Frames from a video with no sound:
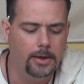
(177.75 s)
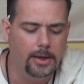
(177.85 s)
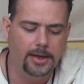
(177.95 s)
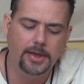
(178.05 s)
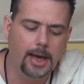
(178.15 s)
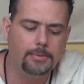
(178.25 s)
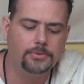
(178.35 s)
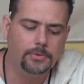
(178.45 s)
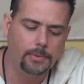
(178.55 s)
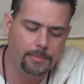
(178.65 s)
and the
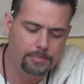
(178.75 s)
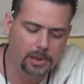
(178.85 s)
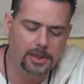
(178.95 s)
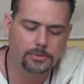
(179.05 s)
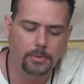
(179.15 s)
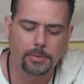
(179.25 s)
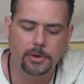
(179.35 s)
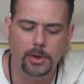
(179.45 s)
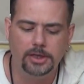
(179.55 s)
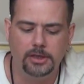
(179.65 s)
Abbotstford police were
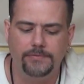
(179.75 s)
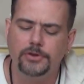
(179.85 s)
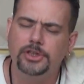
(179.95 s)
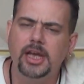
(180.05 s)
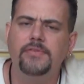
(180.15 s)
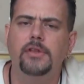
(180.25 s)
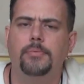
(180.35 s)
requested for safety